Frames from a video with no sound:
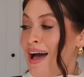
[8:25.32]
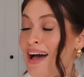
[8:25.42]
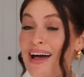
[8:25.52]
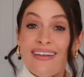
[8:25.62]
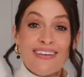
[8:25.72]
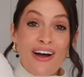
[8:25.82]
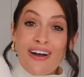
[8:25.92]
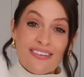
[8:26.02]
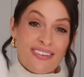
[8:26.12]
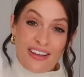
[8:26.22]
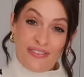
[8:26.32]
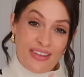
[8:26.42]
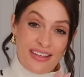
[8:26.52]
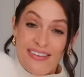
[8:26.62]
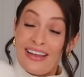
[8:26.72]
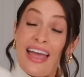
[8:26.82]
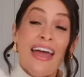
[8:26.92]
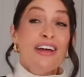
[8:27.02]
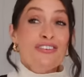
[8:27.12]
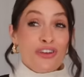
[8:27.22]
And I just love these.
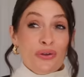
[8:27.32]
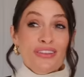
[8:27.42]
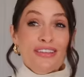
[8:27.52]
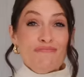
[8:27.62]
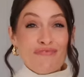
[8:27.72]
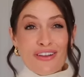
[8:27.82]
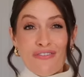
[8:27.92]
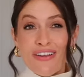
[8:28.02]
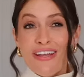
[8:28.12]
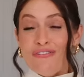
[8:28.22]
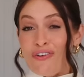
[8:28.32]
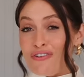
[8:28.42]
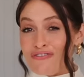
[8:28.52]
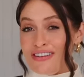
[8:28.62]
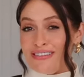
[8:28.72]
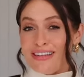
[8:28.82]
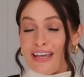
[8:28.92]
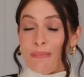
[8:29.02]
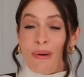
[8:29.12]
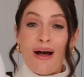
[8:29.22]
Again, I showed these briefly in a vlog
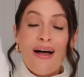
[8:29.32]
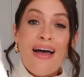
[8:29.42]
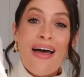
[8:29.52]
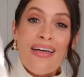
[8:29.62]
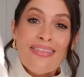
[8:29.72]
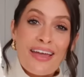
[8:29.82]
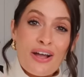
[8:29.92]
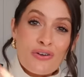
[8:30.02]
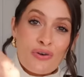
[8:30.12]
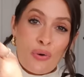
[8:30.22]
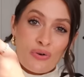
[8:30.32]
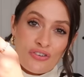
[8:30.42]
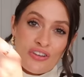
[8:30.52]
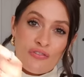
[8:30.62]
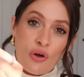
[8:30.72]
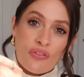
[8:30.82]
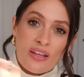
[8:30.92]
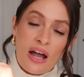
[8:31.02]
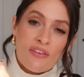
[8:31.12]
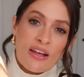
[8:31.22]
recently, but they are gorgeous. They've got the
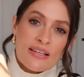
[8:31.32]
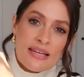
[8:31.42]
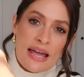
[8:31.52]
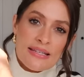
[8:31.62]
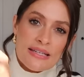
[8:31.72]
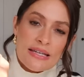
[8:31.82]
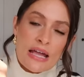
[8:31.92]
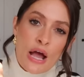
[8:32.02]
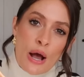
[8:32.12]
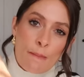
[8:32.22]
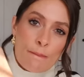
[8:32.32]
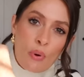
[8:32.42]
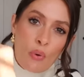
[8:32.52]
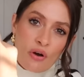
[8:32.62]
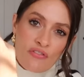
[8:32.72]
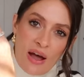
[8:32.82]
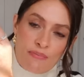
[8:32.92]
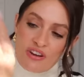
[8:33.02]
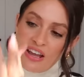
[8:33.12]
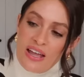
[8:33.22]
kind of like teddy borg
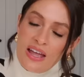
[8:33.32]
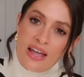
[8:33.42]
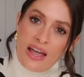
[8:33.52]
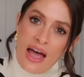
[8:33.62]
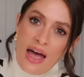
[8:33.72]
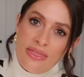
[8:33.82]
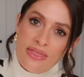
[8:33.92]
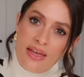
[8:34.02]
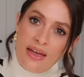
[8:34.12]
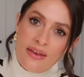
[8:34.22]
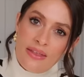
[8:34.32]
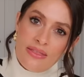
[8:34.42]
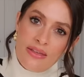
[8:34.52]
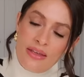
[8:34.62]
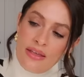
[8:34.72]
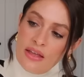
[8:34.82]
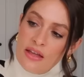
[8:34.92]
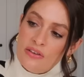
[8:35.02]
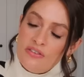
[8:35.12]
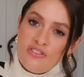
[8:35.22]
fabric here and then
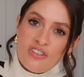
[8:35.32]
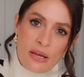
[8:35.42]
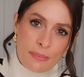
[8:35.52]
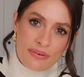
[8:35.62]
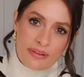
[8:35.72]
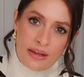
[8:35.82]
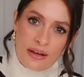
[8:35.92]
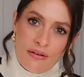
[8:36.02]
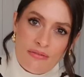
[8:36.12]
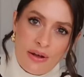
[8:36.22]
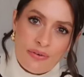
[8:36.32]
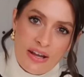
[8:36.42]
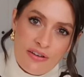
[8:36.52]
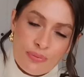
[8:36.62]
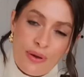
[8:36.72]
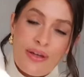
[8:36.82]
the sheepskin around here as well.